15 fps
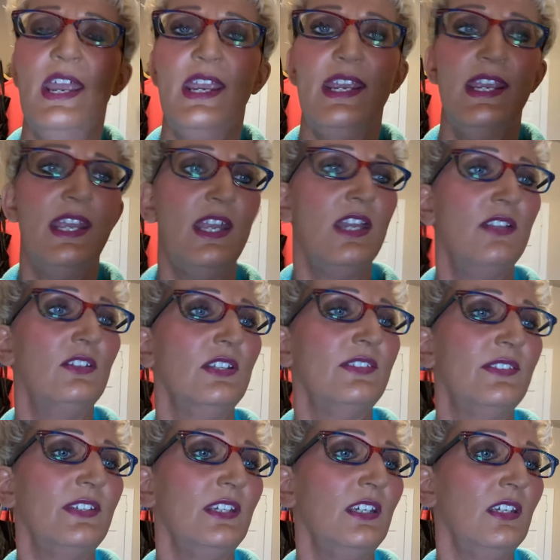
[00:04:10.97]
And let's
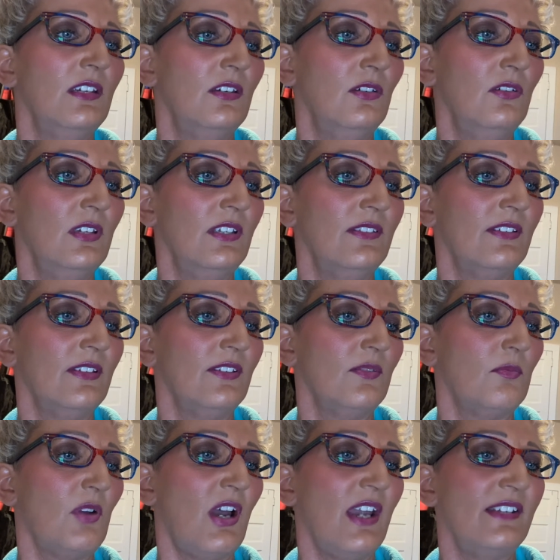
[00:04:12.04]
see, who is this
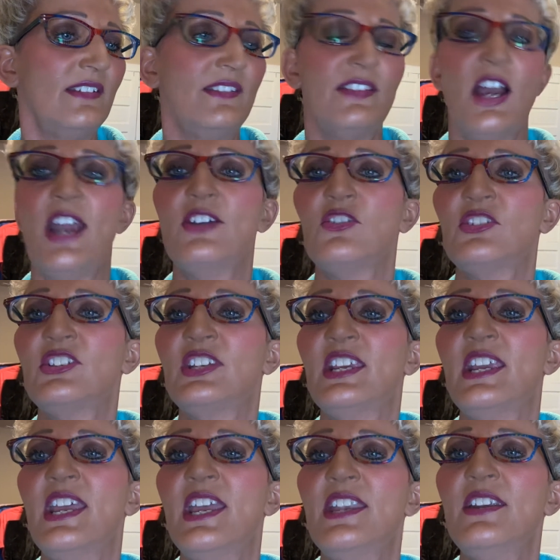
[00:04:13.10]
by? Designer
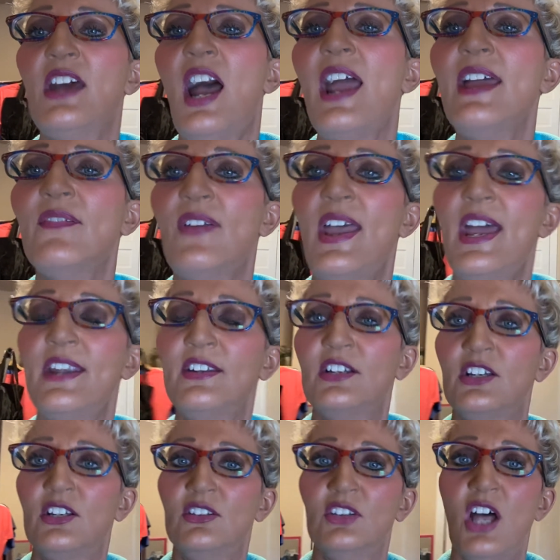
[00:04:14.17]
Skin. I have had
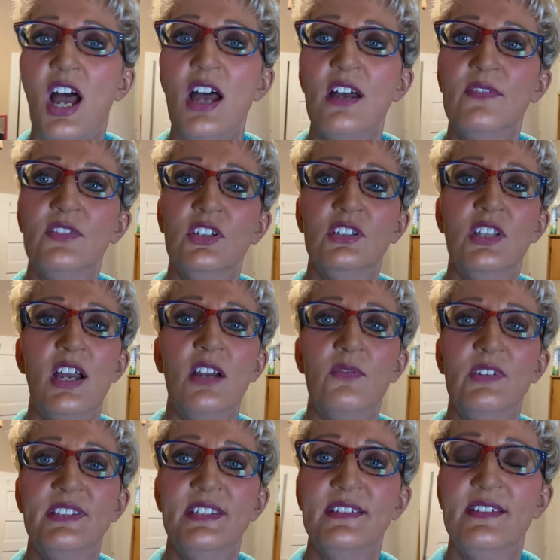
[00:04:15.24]
a lot of good luck
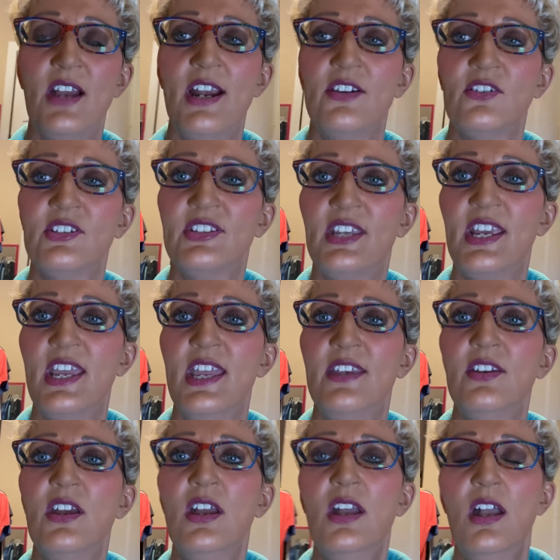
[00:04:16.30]
with Designer
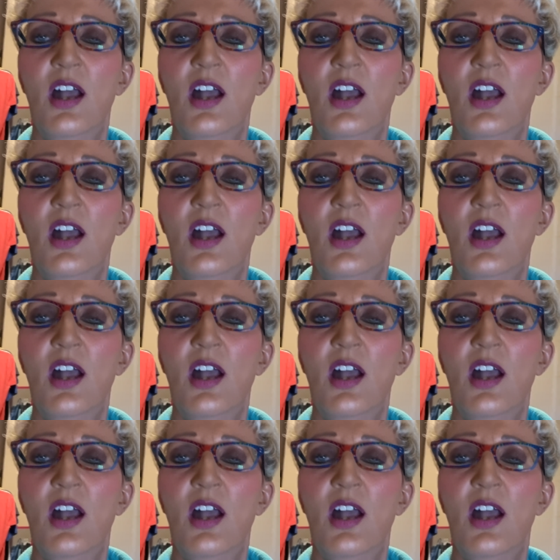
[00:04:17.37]
Skin.